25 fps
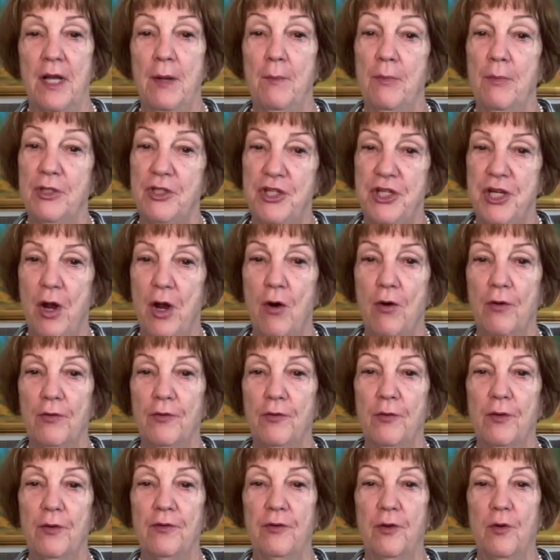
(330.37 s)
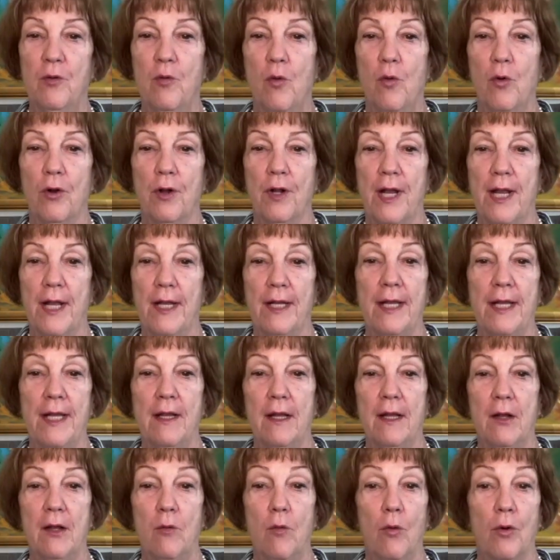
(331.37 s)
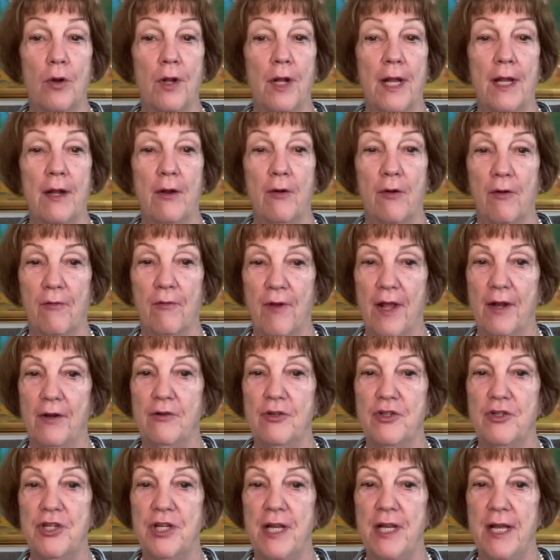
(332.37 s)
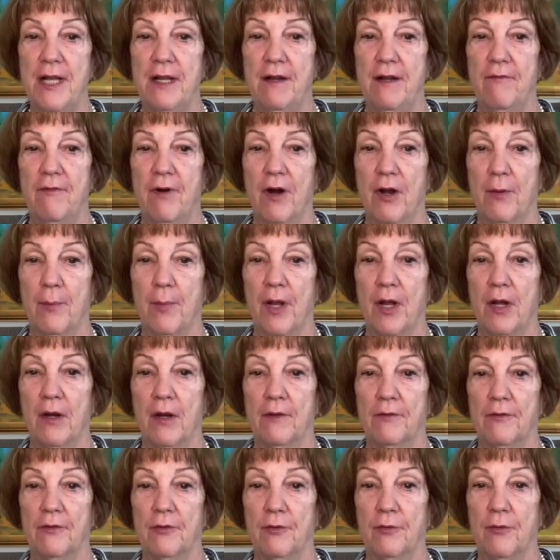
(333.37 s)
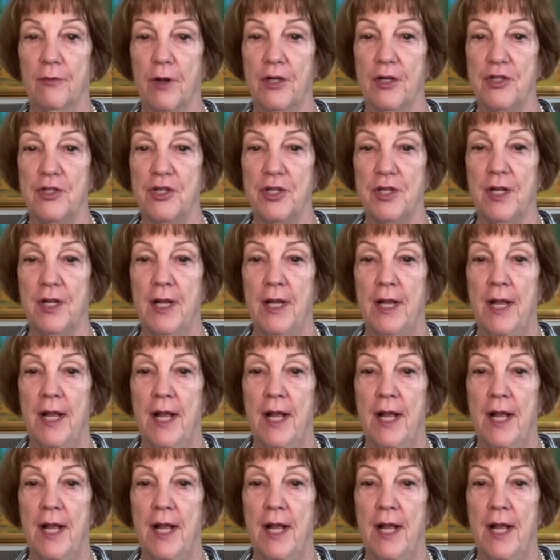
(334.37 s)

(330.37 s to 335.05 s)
But she also is a coordinator of energy and environment concentration